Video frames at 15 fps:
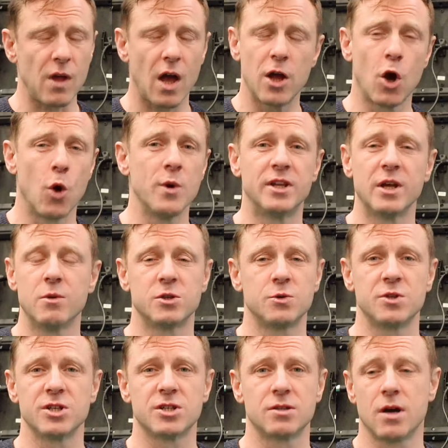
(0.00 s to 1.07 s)
And all we do is
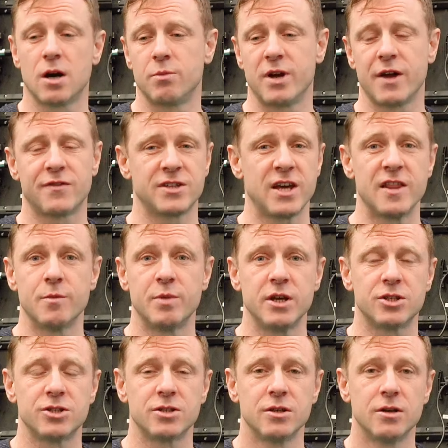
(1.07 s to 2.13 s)
we just had breakfast, hit the
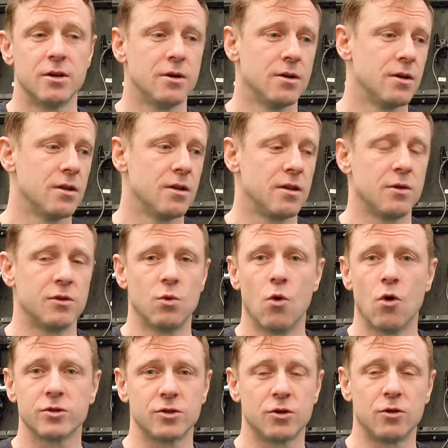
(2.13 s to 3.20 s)
beach, lay on the
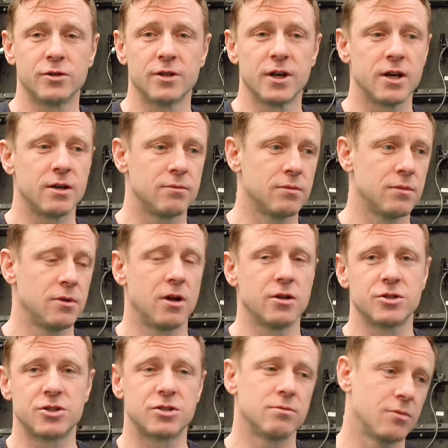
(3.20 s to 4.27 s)
water all day,
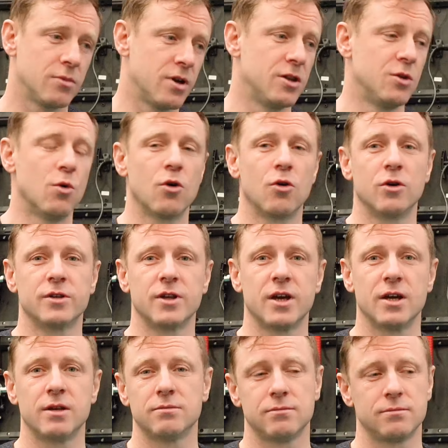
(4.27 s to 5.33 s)
lunch in the water all
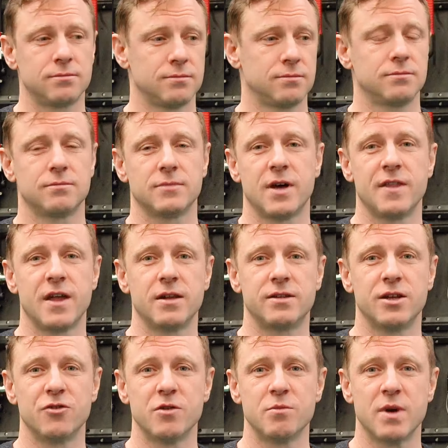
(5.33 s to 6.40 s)
day, and then
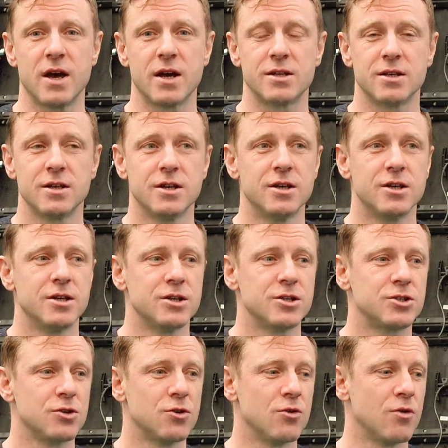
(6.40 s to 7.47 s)
dinner in bed.
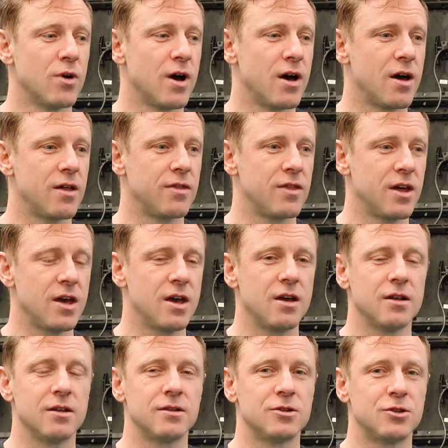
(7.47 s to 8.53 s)
So uh,
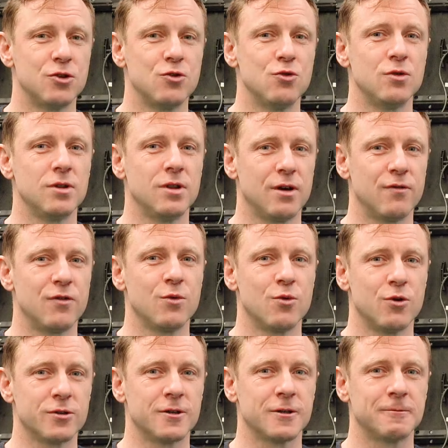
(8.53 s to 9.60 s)
they do love the
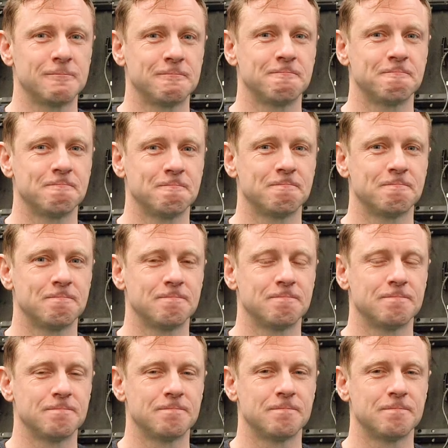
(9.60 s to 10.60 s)
water. Nice.